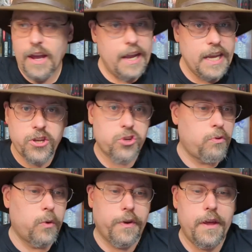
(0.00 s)
and he can just
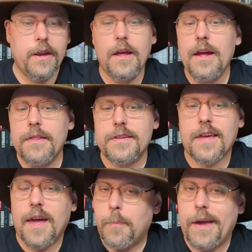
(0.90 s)
run with it. This
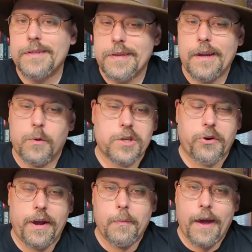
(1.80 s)
campaign setting was
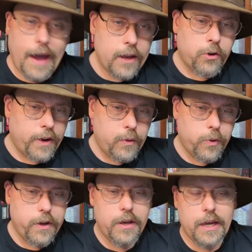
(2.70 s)
created by Ed
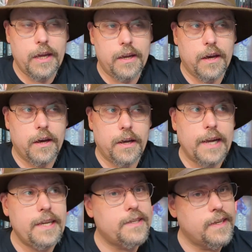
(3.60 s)
Greenwood in
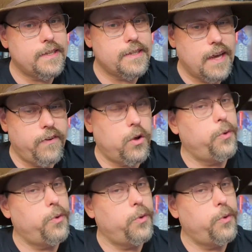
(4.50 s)
1967,